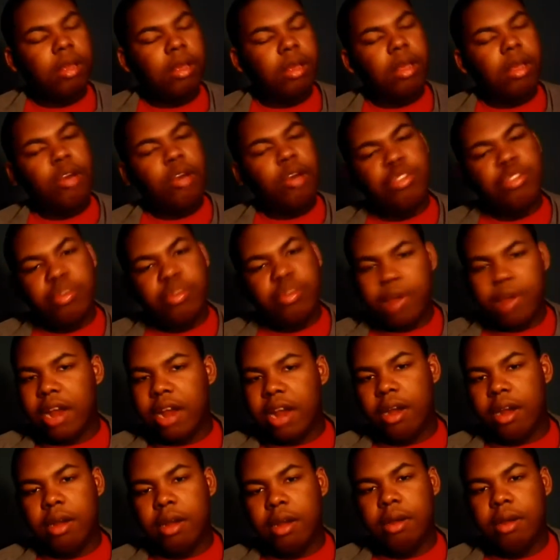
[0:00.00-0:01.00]
Ghost
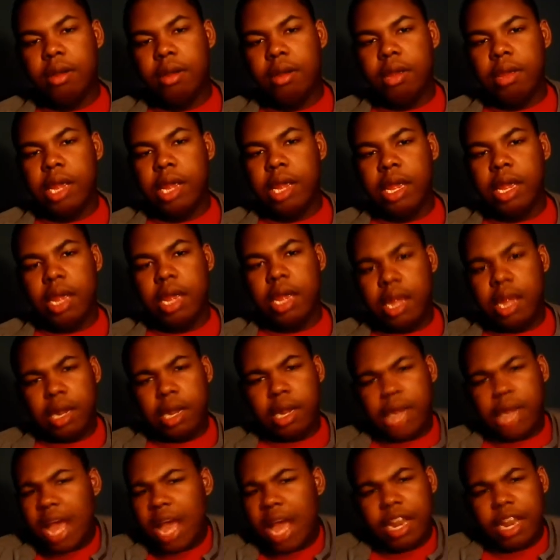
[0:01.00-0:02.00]
Rider.
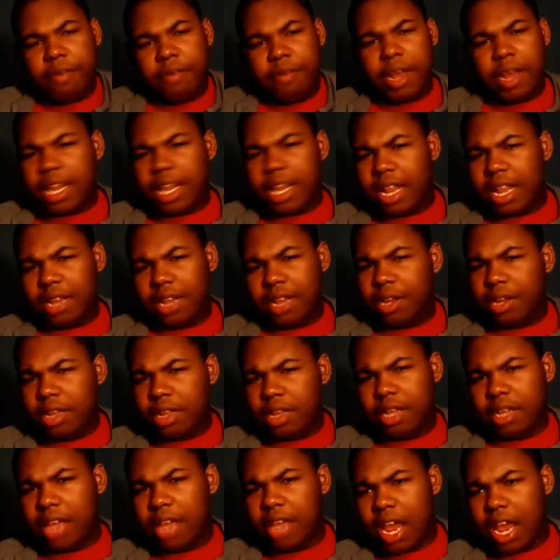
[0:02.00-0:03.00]
Not in the fact that they look
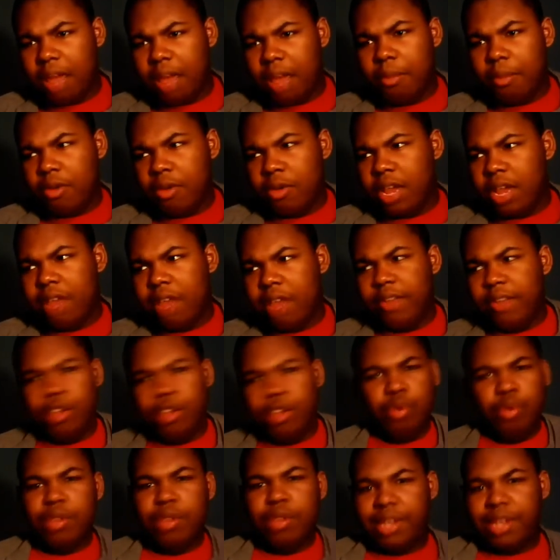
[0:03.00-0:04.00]
the same, or they even
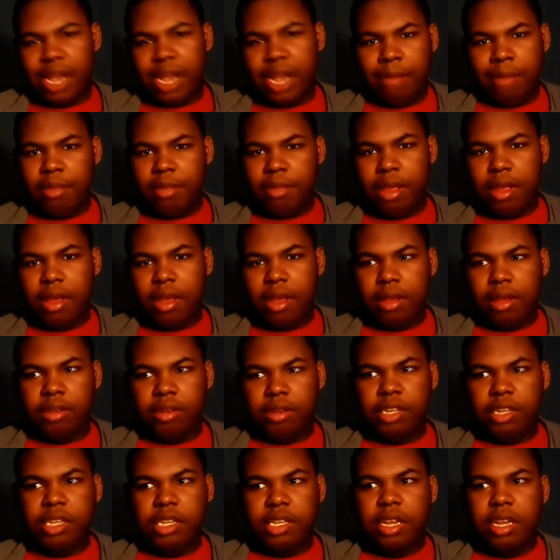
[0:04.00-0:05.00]
do the same thing.
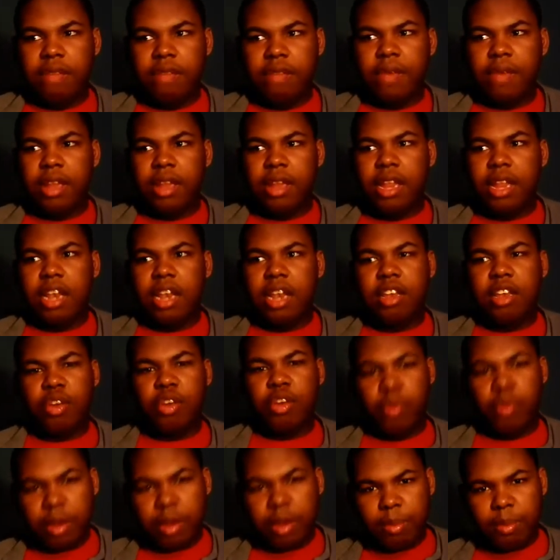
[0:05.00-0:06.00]
Just in the fact that it's
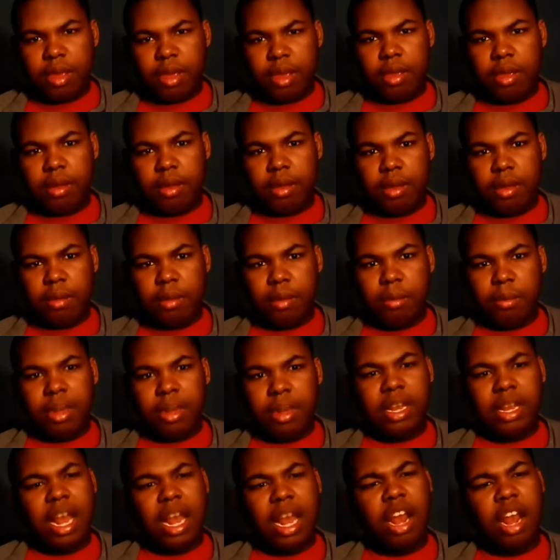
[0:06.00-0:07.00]
creepy, but
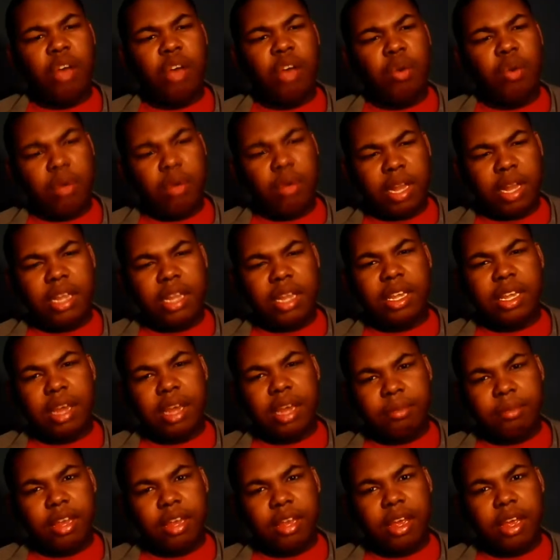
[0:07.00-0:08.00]
it's kind of cool at the
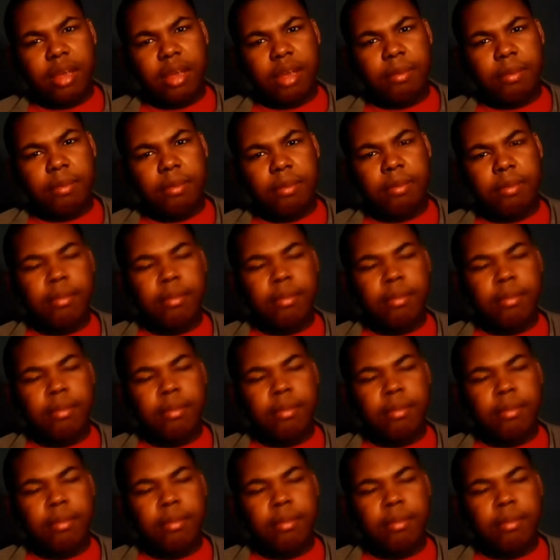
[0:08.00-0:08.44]
same time.